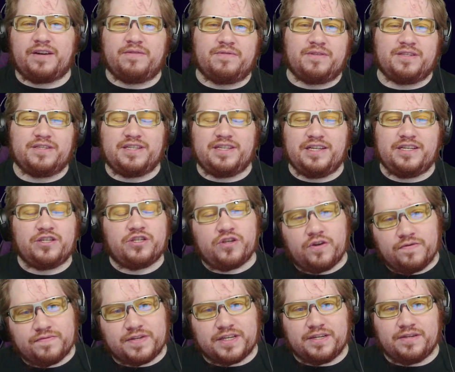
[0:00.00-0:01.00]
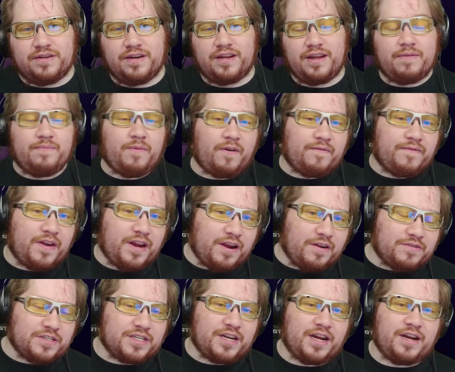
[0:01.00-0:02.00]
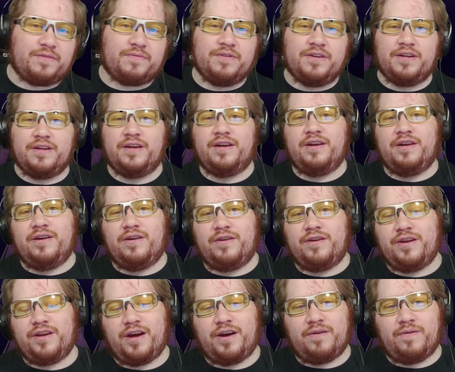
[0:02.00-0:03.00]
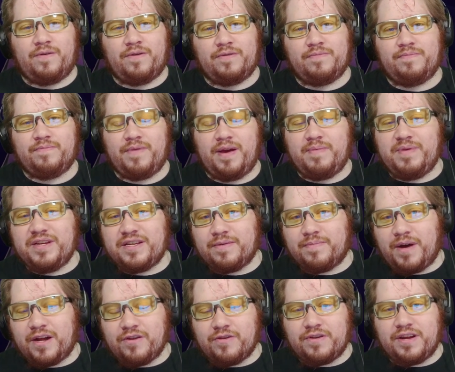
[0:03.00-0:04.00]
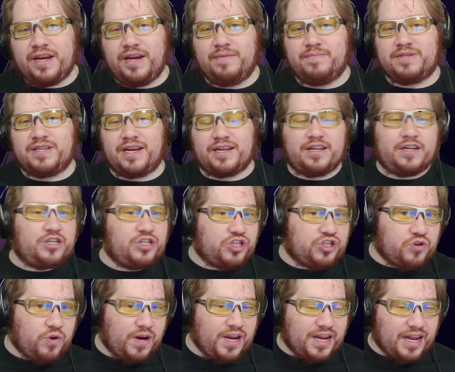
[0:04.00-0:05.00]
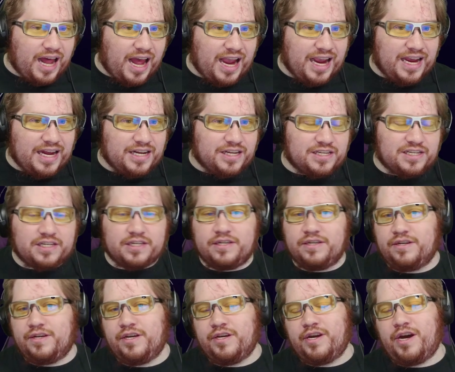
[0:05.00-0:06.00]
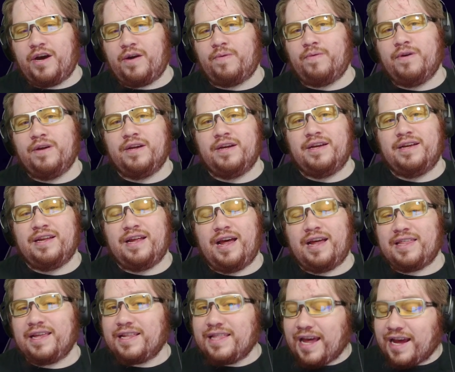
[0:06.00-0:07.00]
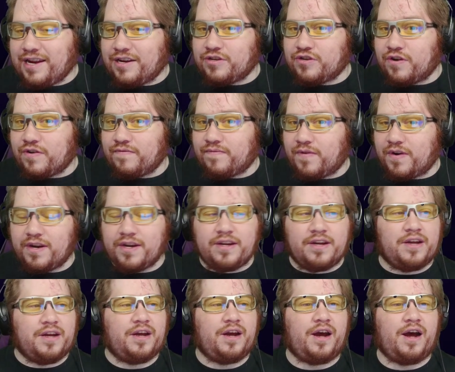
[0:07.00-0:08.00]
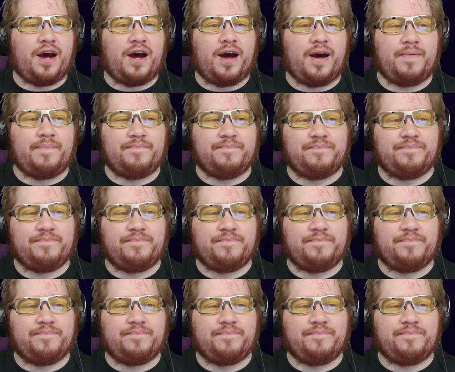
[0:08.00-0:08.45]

because he deserves it. And they have Marvin Harrison now. Or maybe some other teams like the Detroit Lions. I think they deserve one. I